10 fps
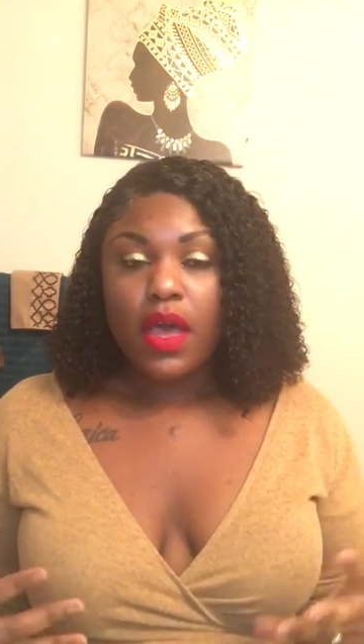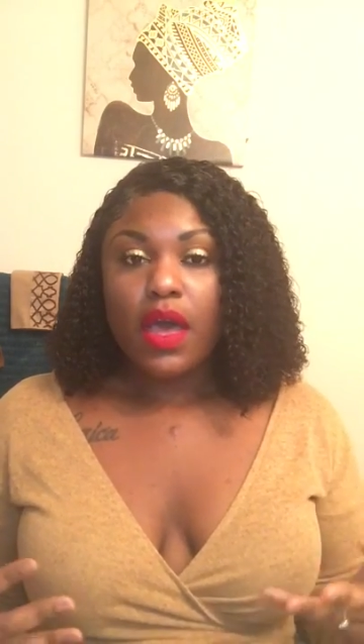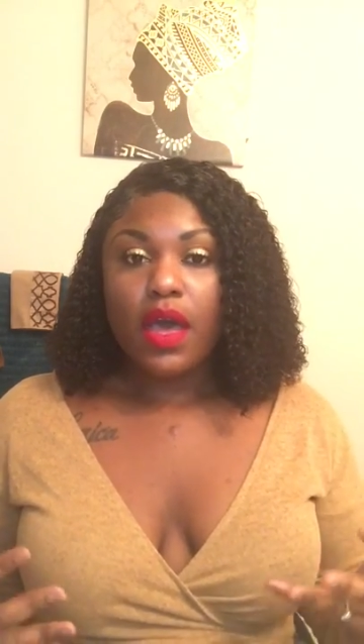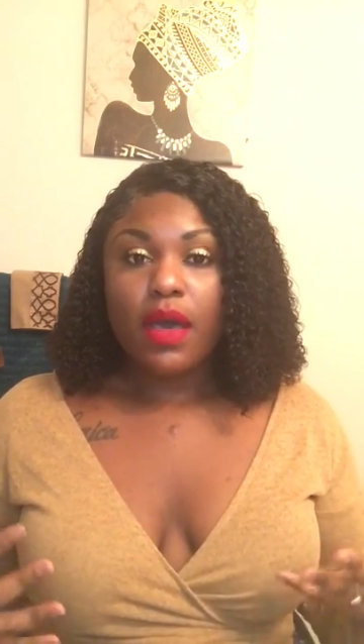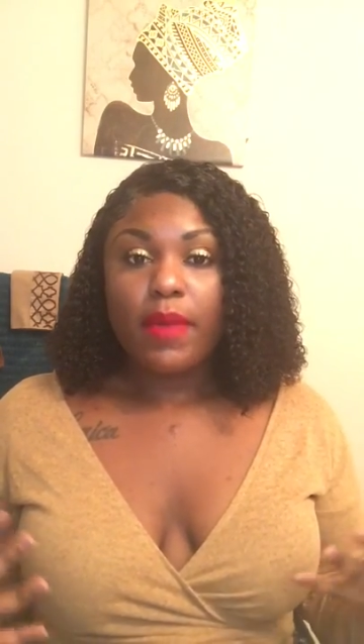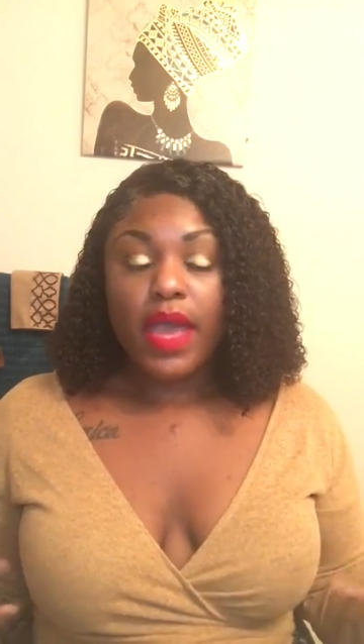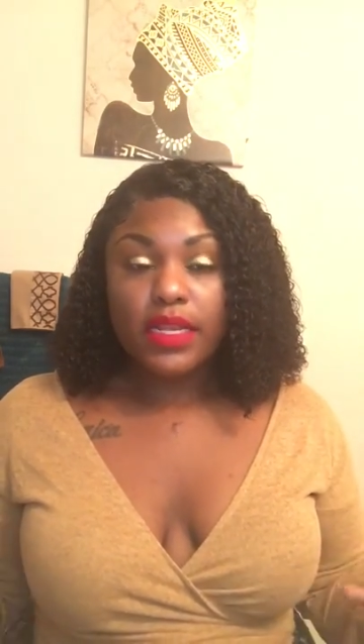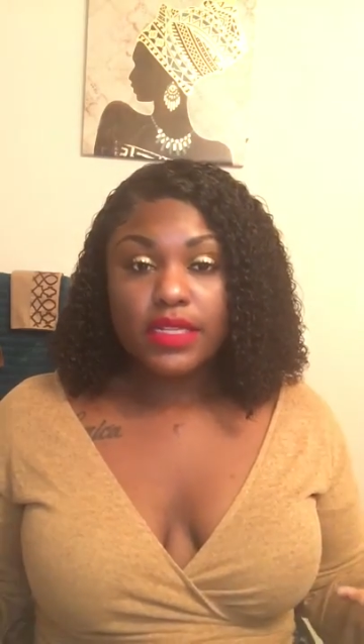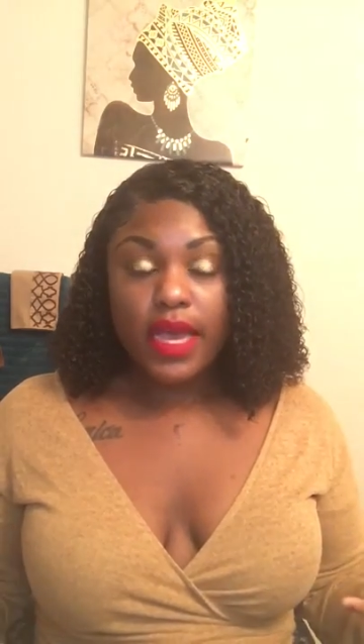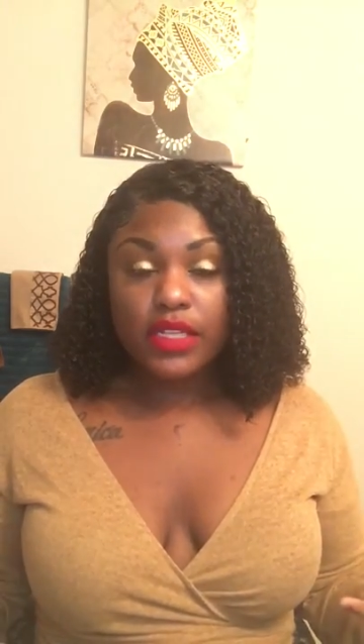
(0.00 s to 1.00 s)
Um, I
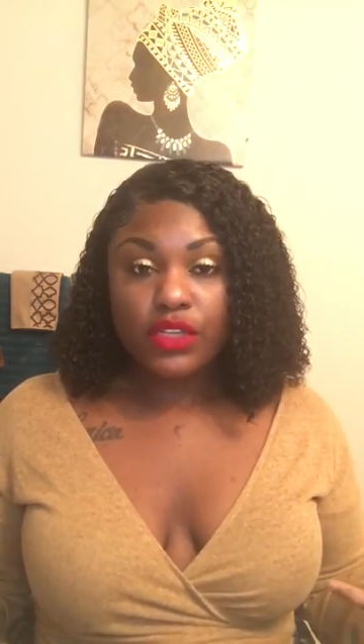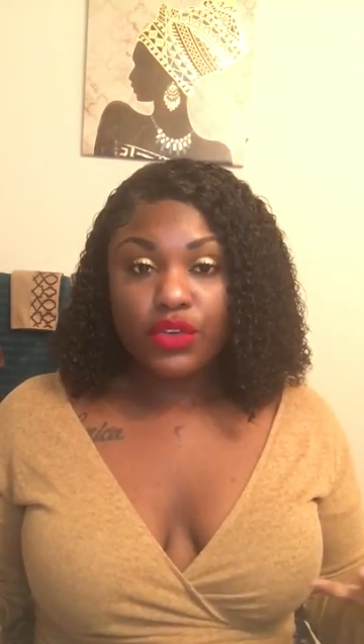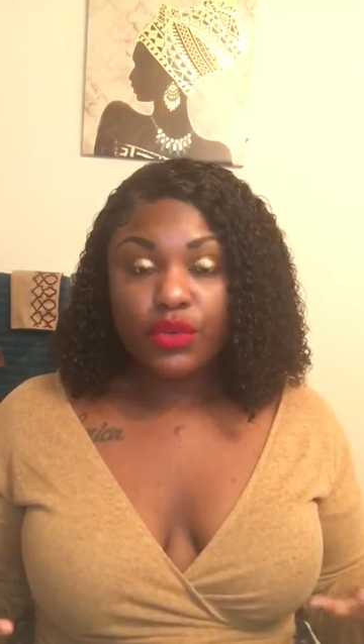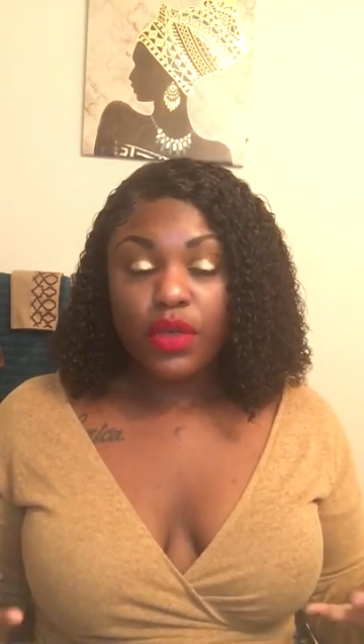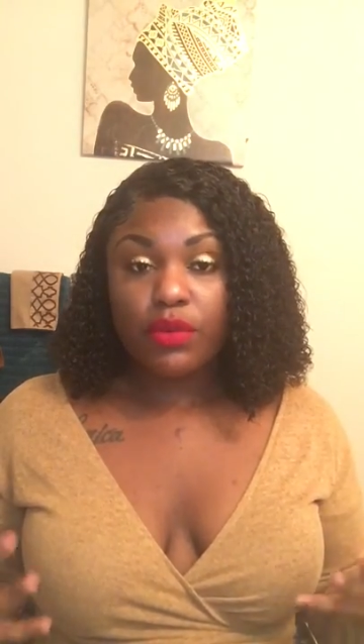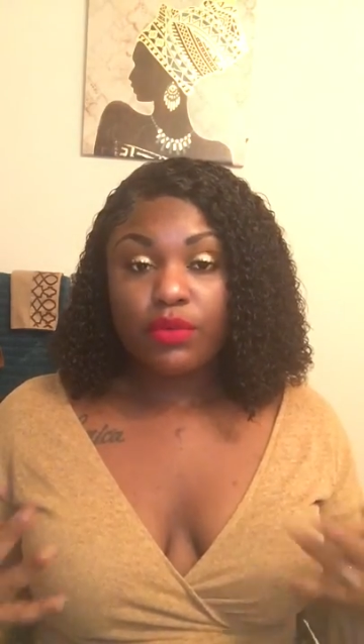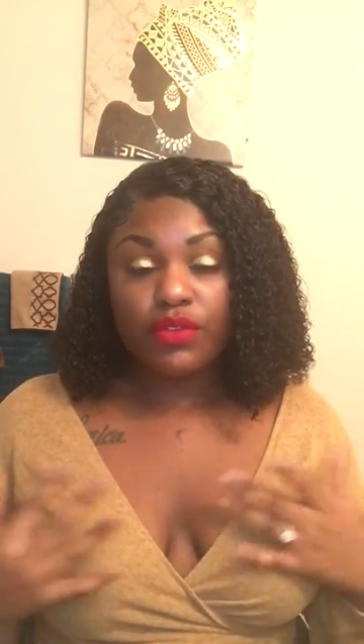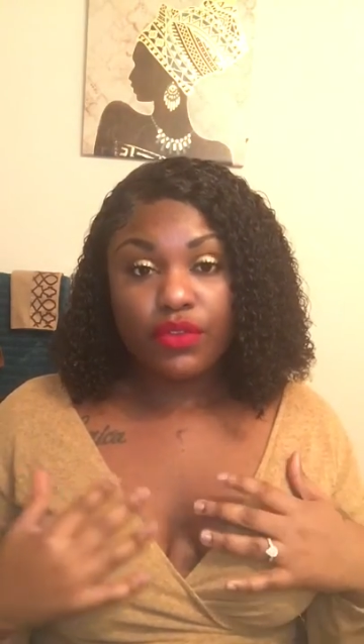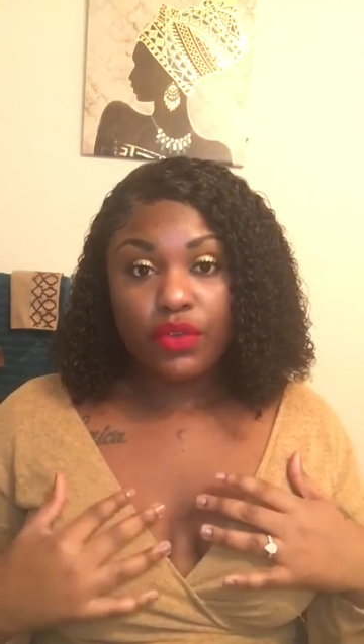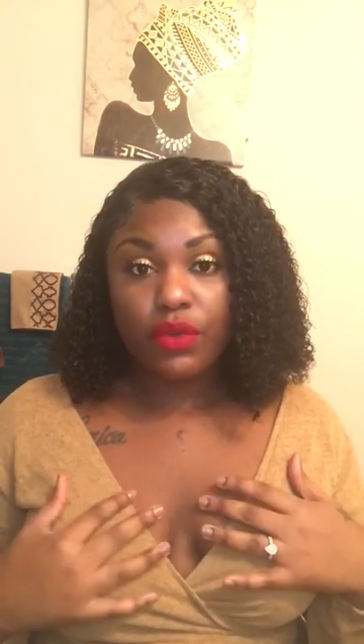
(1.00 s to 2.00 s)
decided to do a
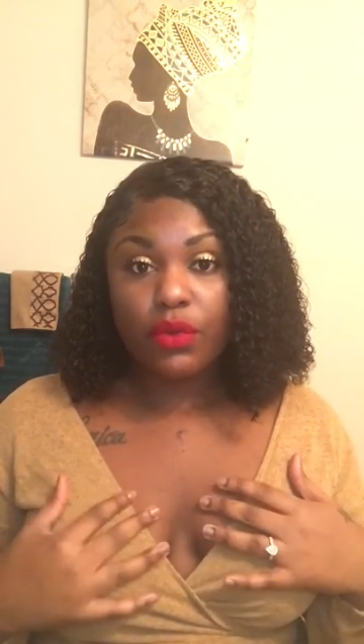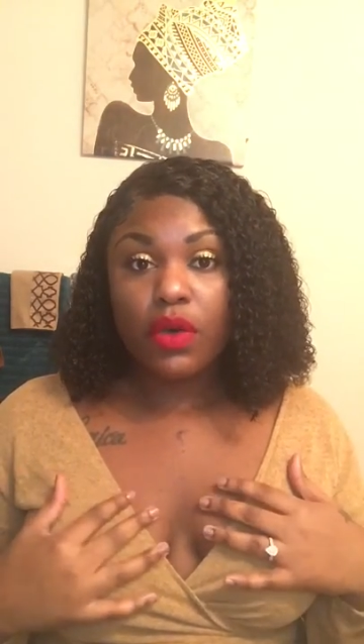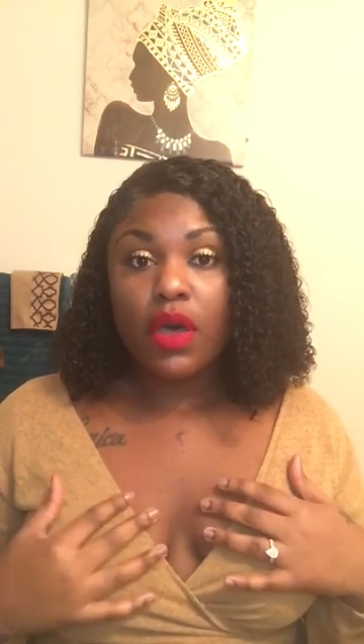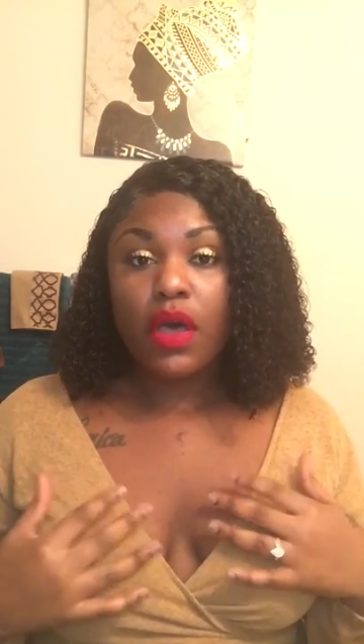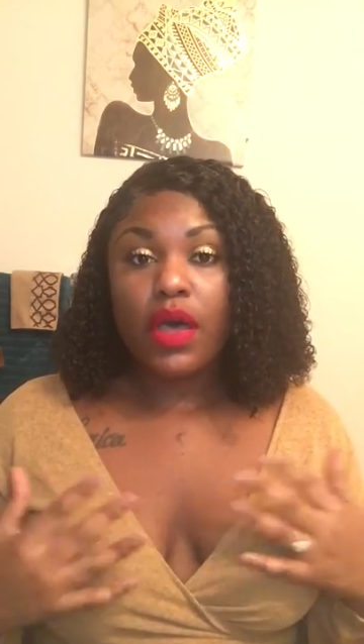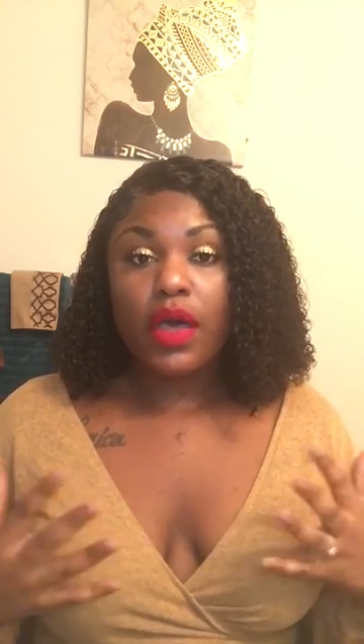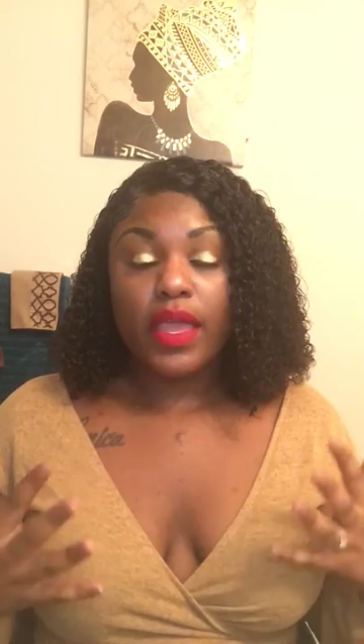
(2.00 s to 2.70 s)
review uh,